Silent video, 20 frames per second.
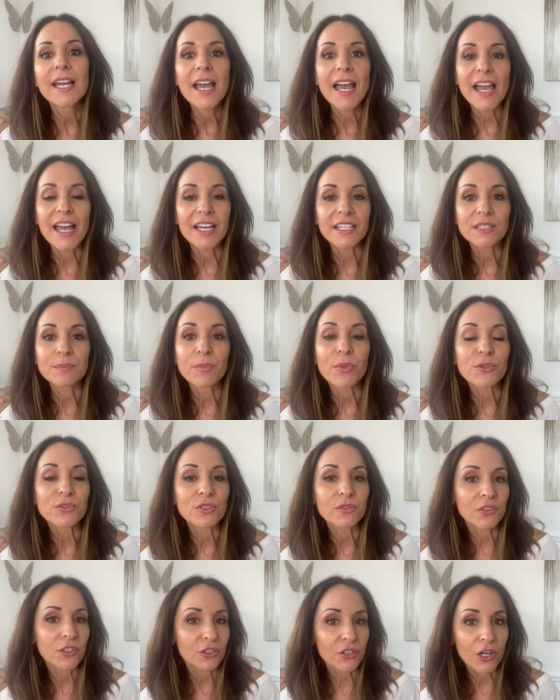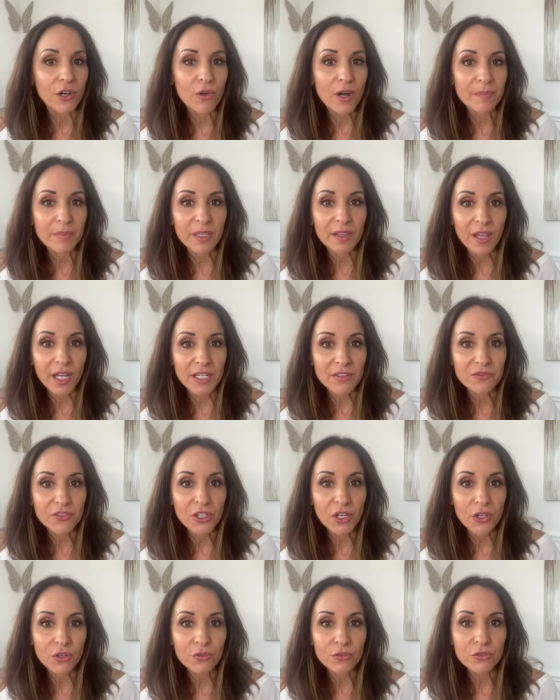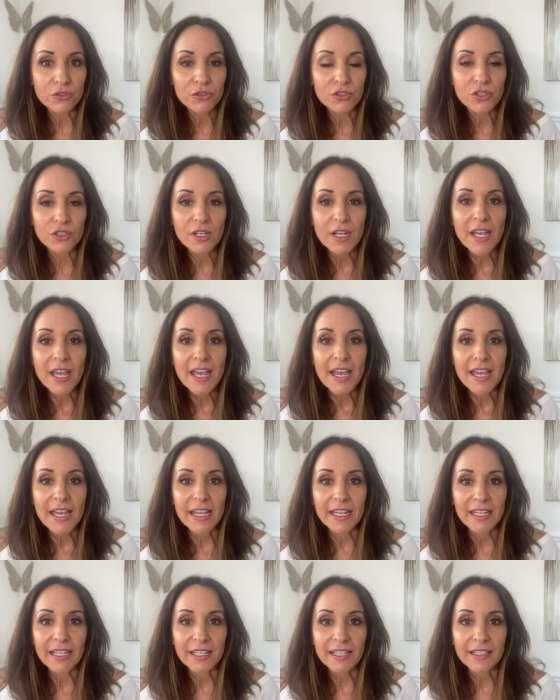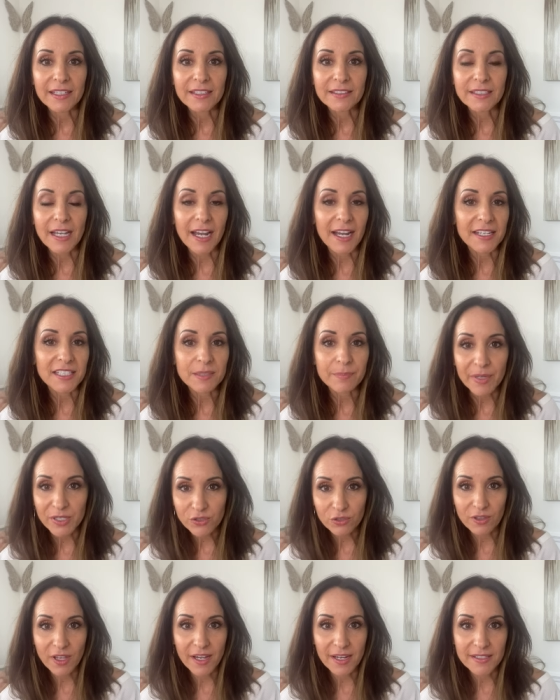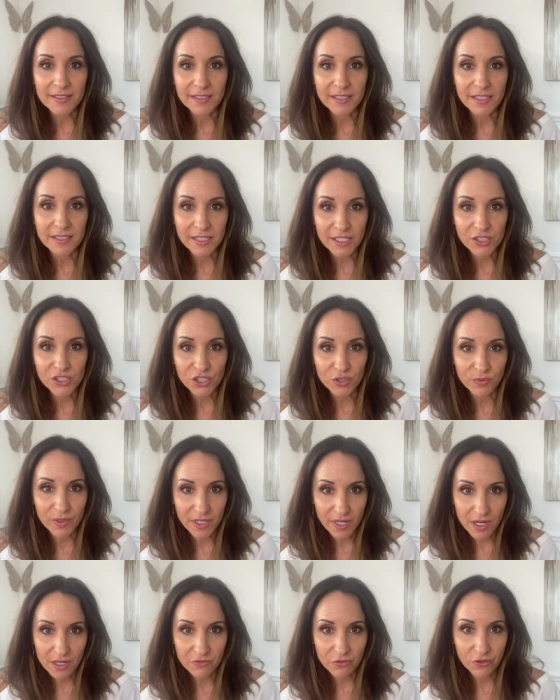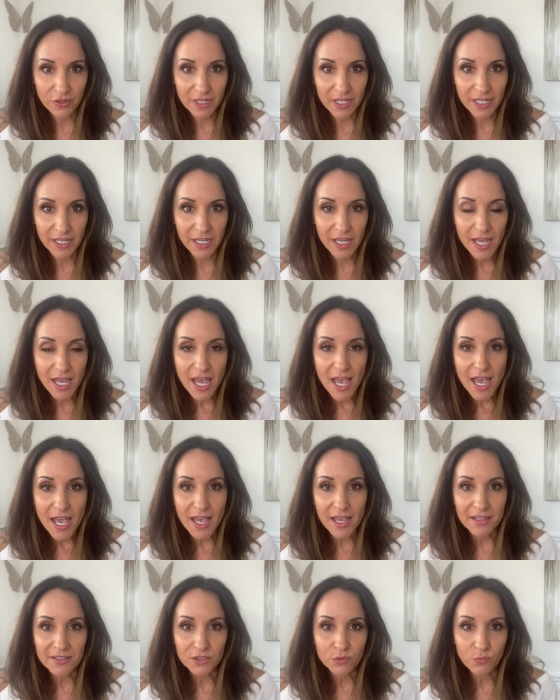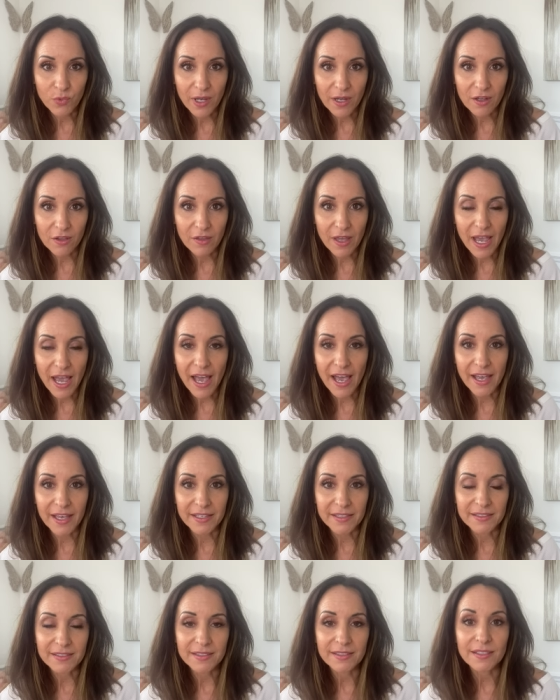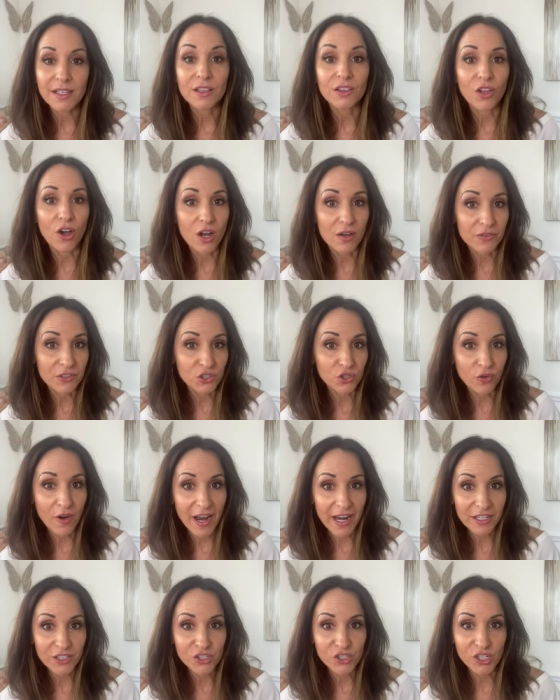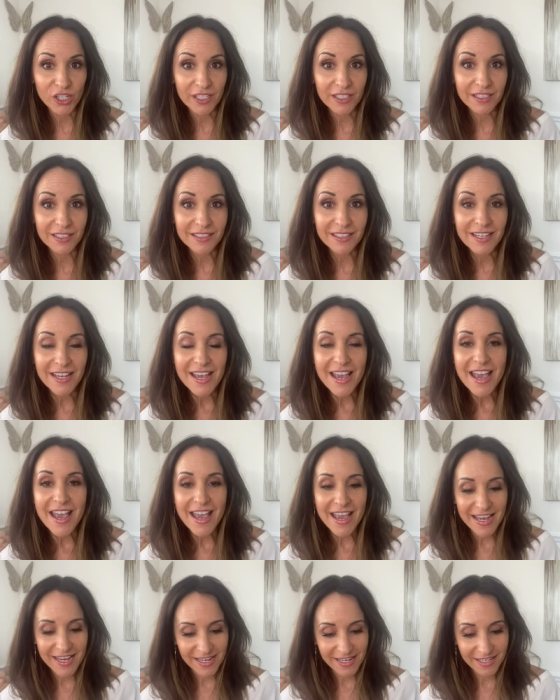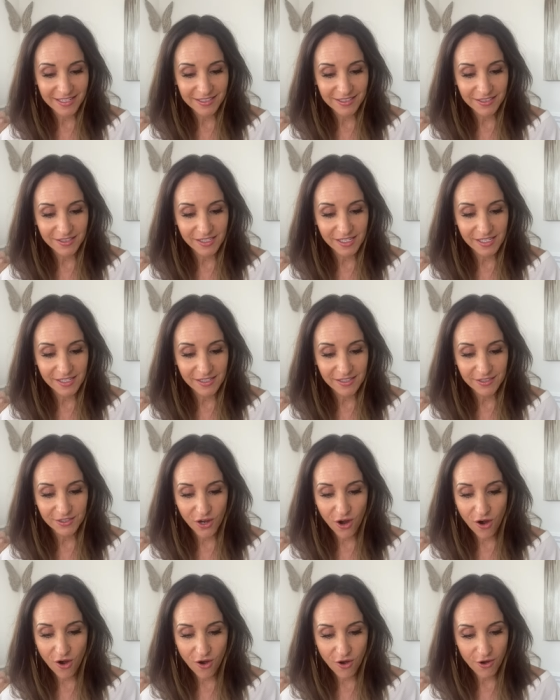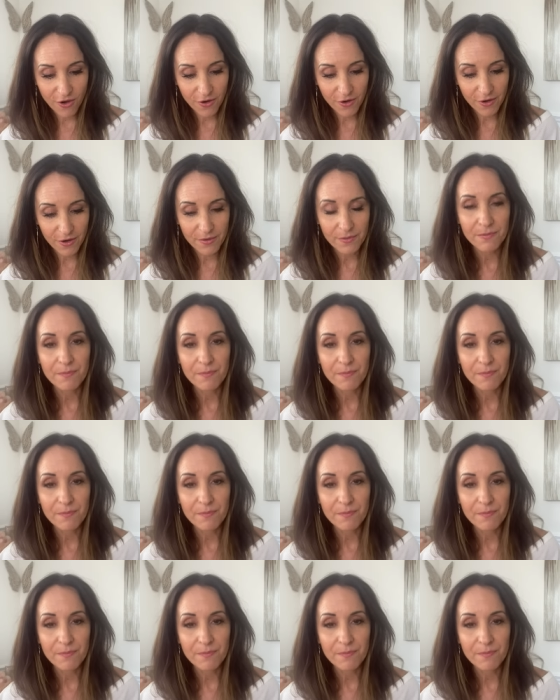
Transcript: As most of you know, I'm a life coach and I specialize in addiction recovery as well as law of attraction. And these are